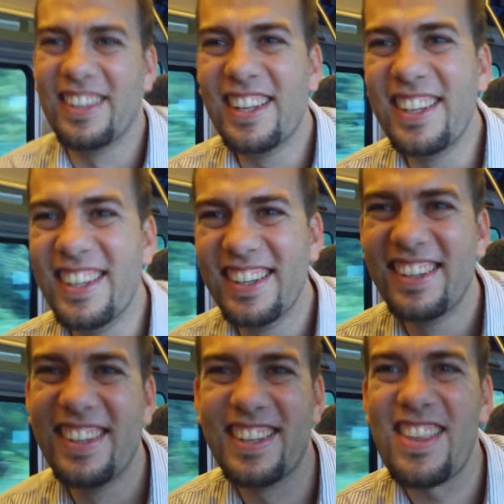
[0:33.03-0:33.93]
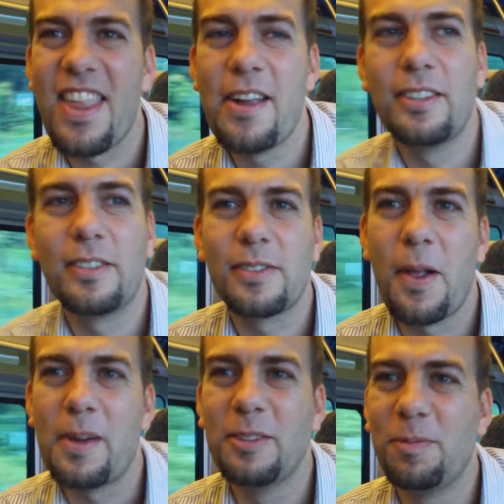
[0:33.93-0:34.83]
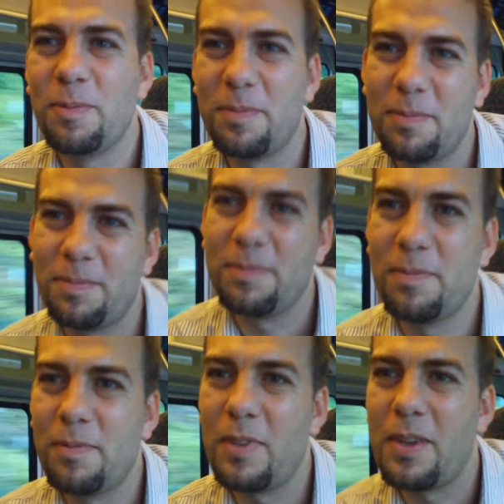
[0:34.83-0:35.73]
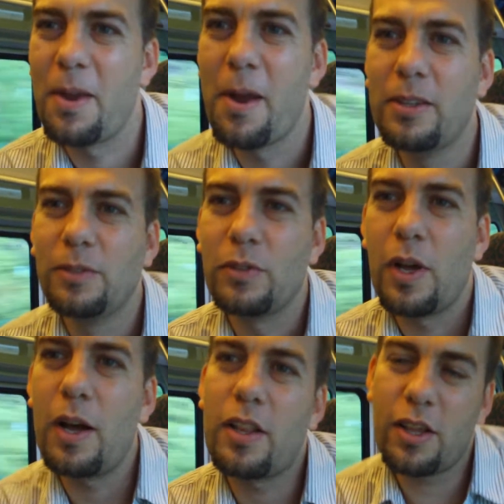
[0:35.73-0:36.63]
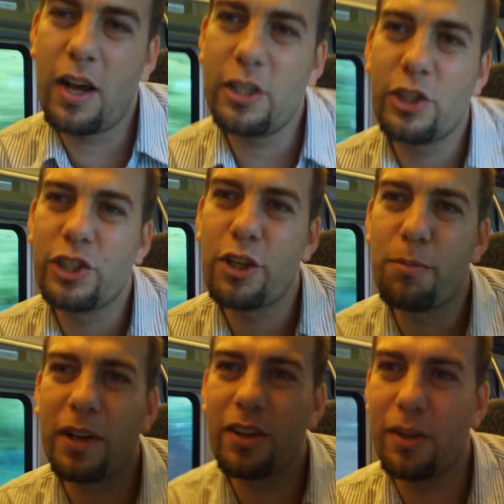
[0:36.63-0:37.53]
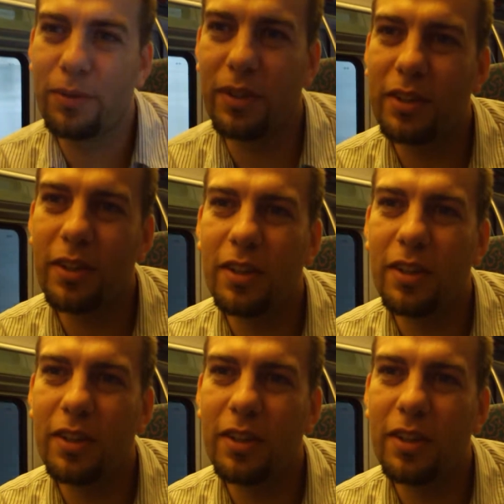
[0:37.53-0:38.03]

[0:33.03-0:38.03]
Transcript: So uh, your your uh, your wife? Uh, it's, she's just my girlfriend.